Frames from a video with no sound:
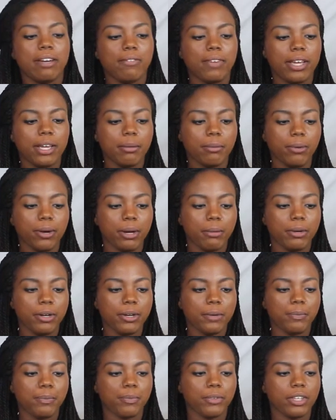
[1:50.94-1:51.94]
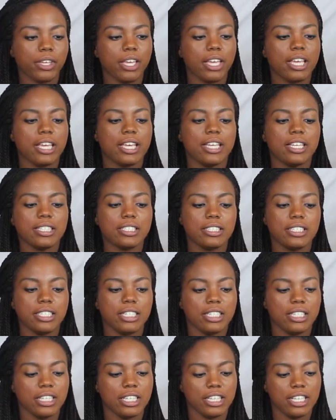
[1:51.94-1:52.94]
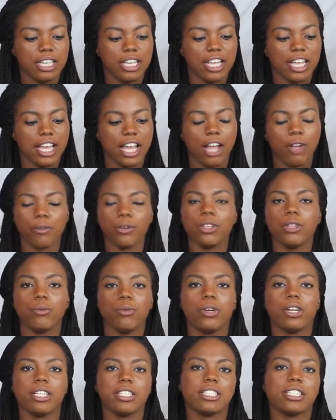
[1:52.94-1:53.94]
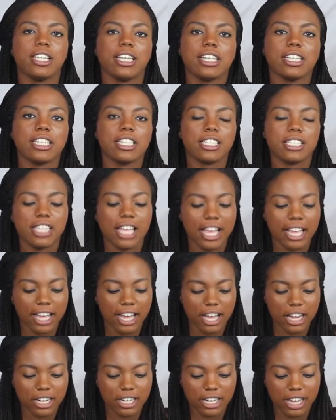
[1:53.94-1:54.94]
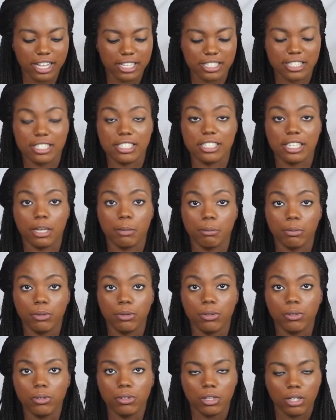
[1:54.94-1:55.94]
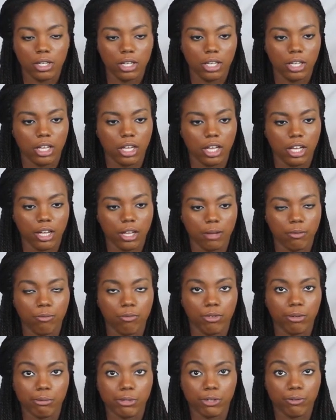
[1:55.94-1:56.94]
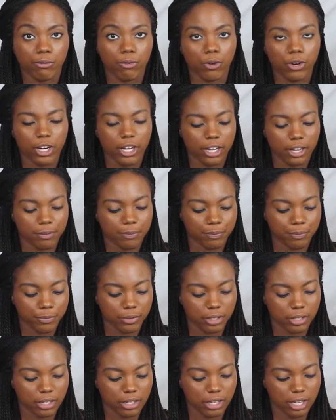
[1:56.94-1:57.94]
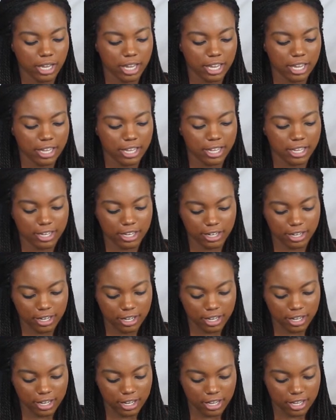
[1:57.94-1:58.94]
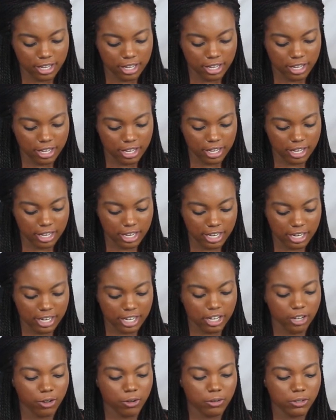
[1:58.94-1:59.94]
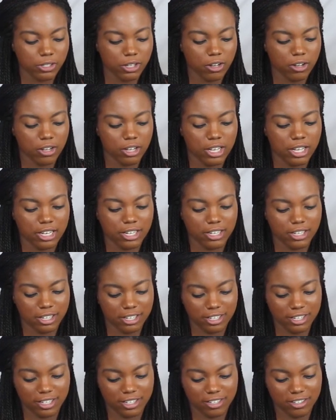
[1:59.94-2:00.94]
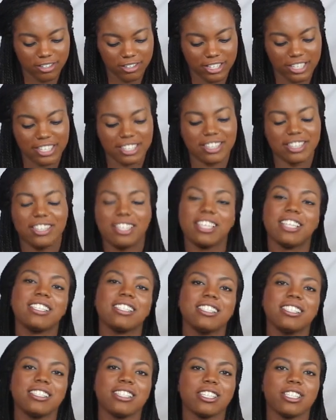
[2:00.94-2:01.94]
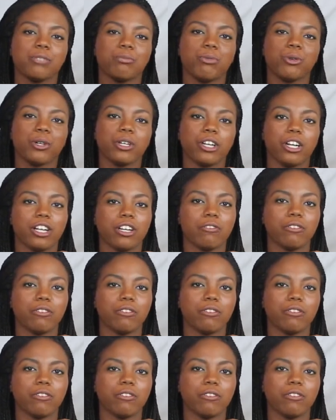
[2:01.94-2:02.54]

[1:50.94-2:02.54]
the mattifying primer, and I really wanted to like this. I got it as a sample from Sephora, and it goes on like this. It's